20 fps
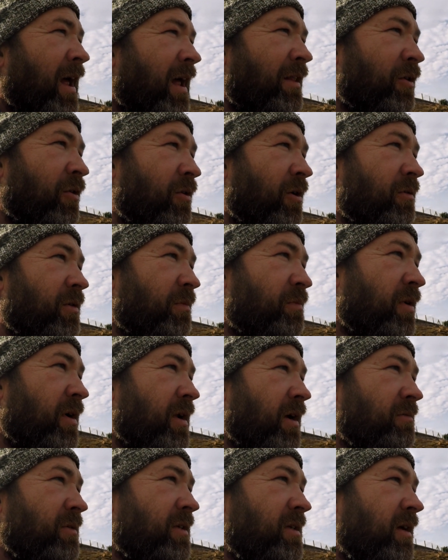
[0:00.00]
don't know how to
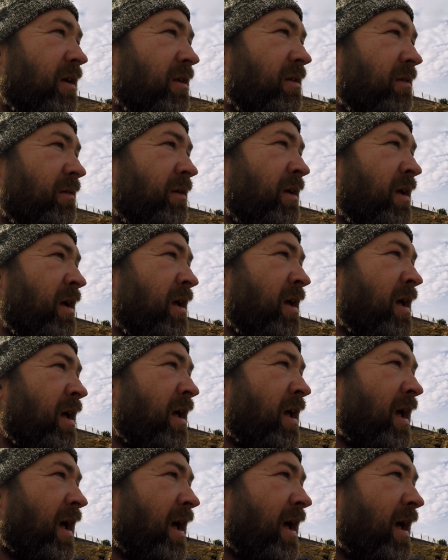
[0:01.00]
pronounce it,
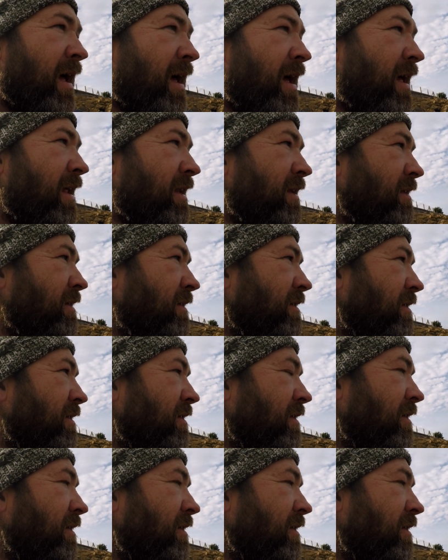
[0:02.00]
and